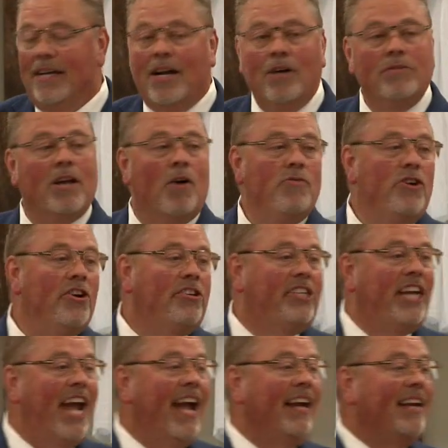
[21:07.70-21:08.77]
Because on your
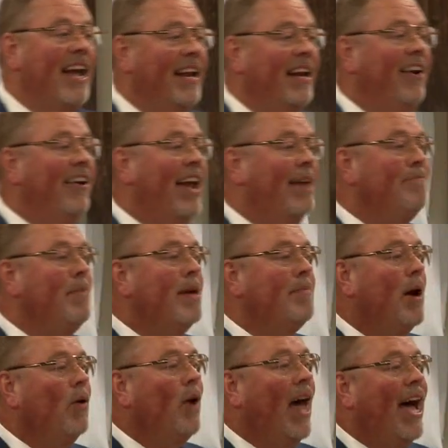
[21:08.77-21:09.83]
check down there in that
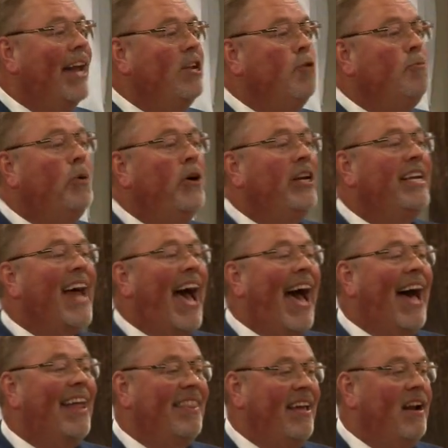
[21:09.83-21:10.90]
memo line, you put
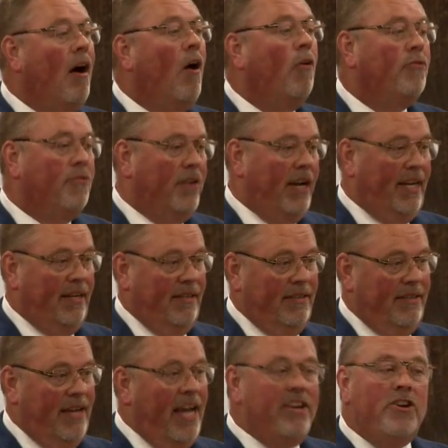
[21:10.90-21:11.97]
tithe and offering,
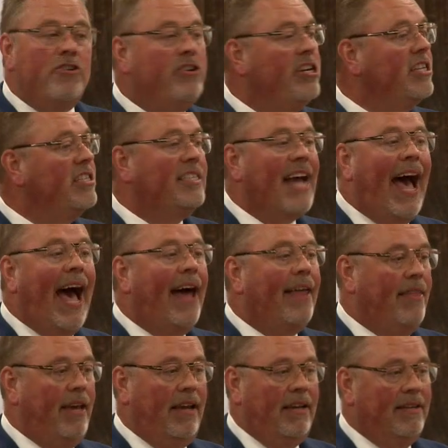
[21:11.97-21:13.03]
and you're just
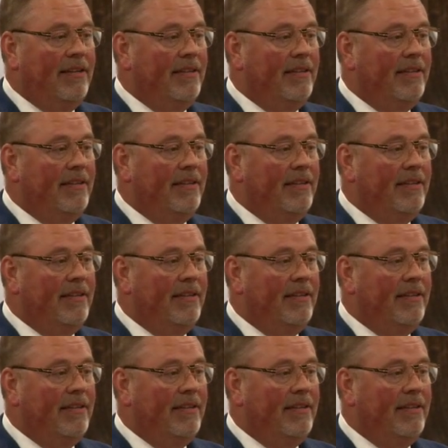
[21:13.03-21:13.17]
tithing.